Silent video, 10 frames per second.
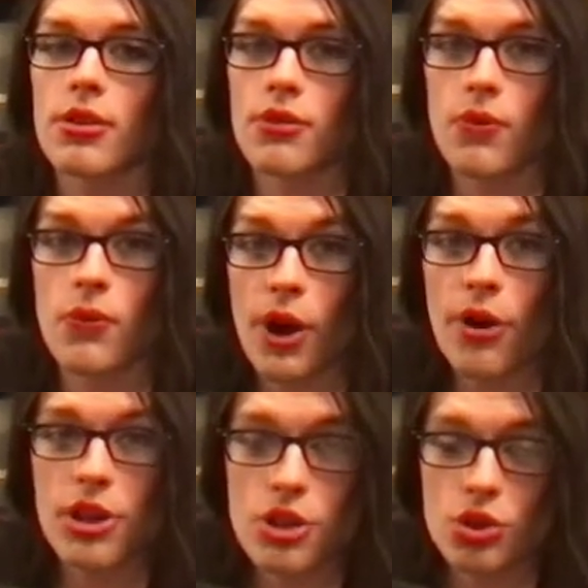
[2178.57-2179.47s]

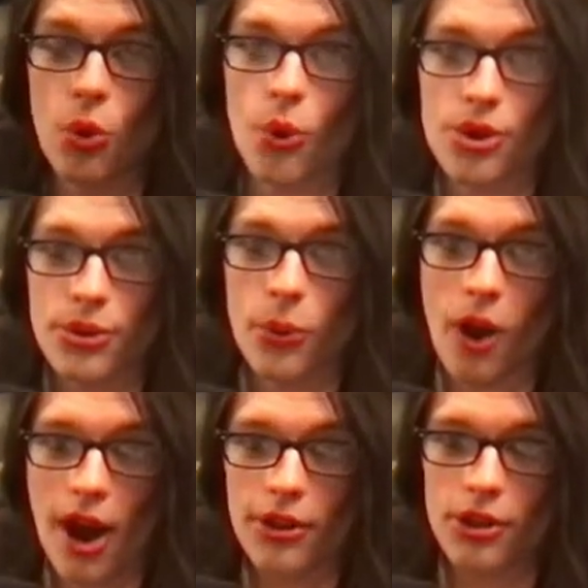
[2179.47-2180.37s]
very short
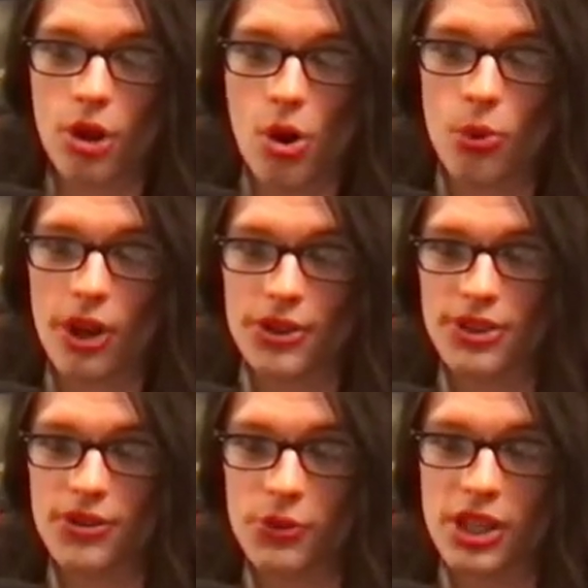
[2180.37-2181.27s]
while ago,
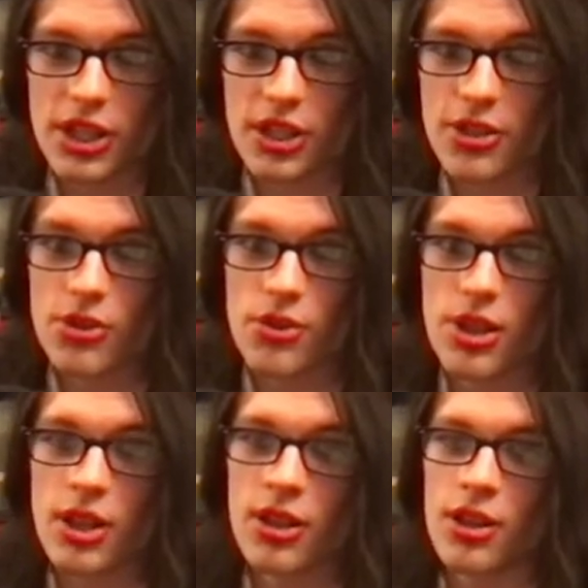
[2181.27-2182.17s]
relatively in
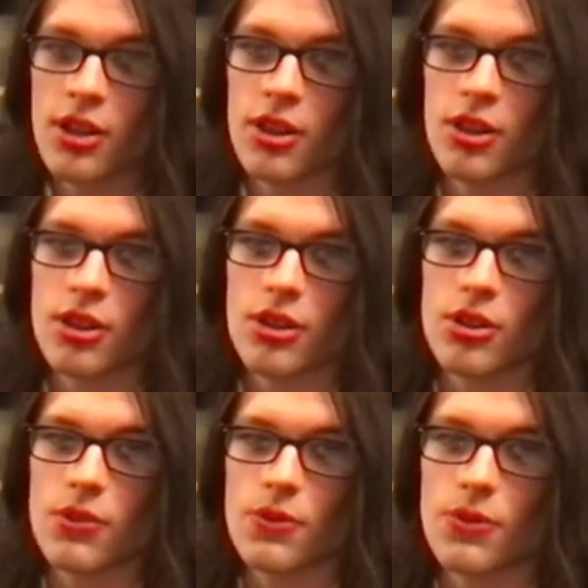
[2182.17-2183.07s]
history,
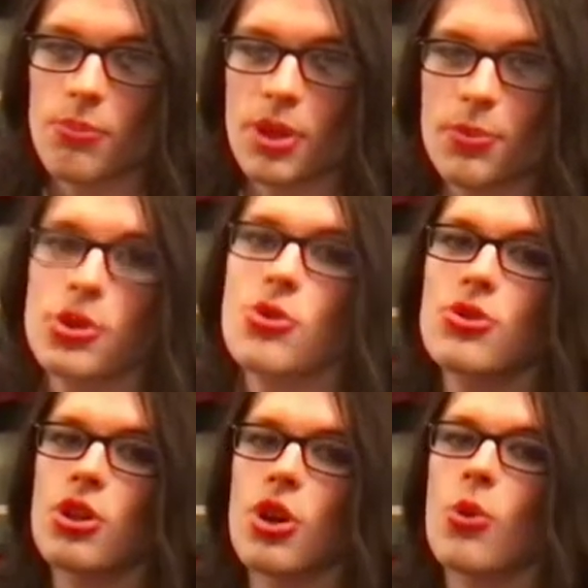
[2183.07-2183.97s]
people used
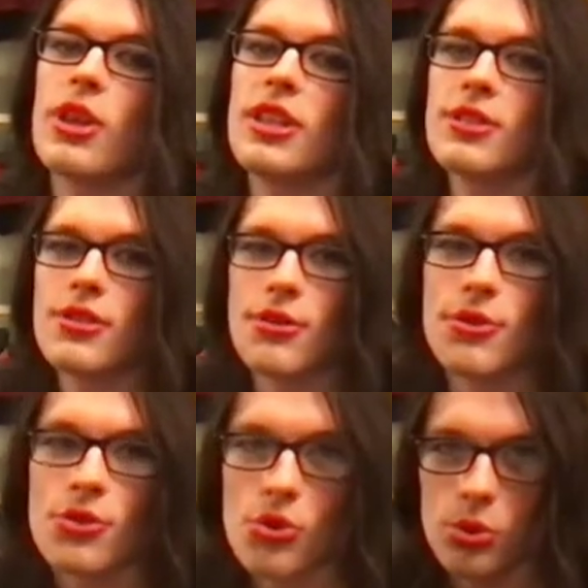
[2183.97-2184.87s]
to go into the
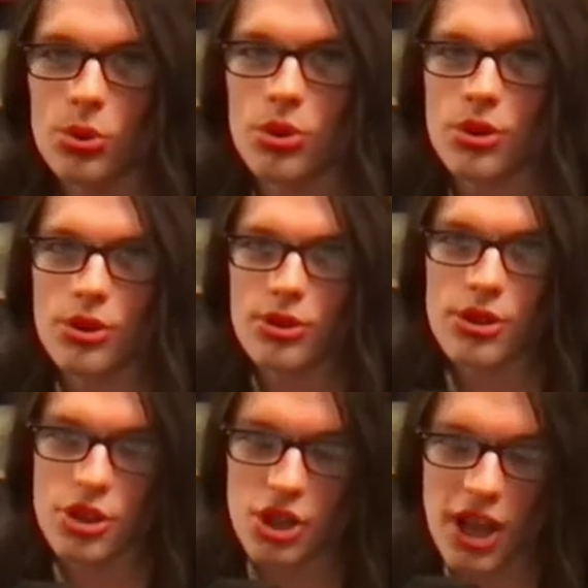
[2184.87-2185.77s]
school
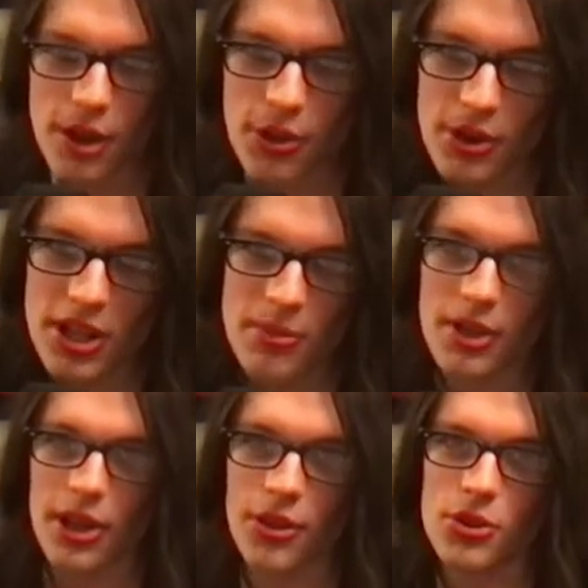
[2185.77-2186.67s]
to check their
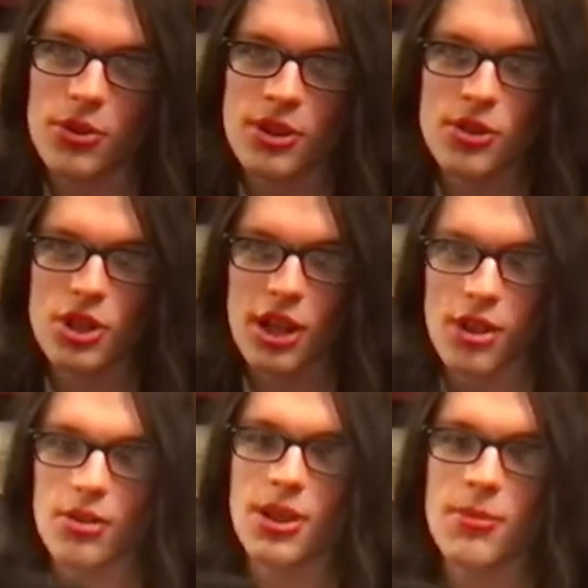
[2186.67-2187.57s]
email. You didn't check
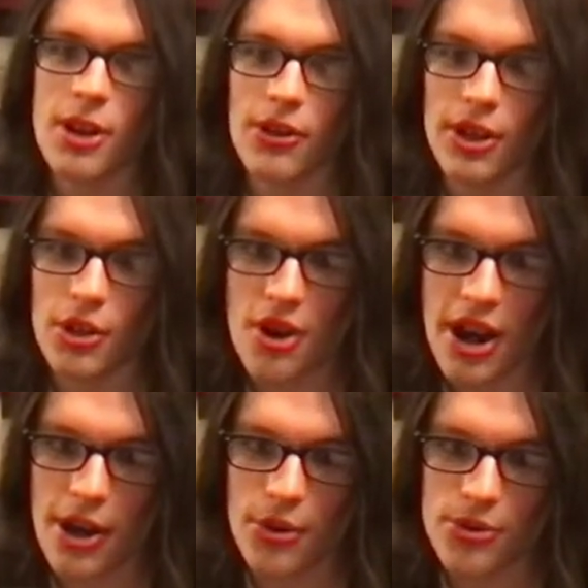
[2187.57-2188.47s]
your email at your
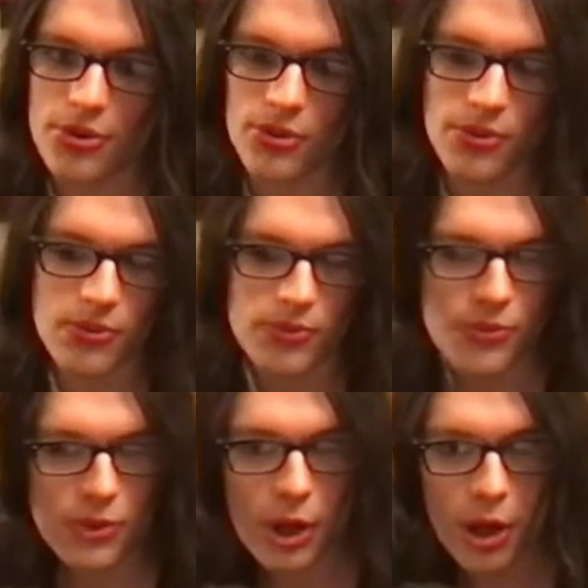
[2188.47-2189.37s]
house,
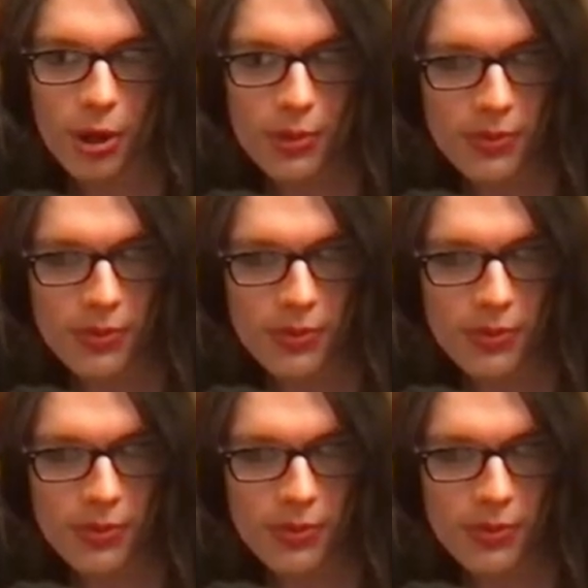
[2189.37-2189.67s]
you know?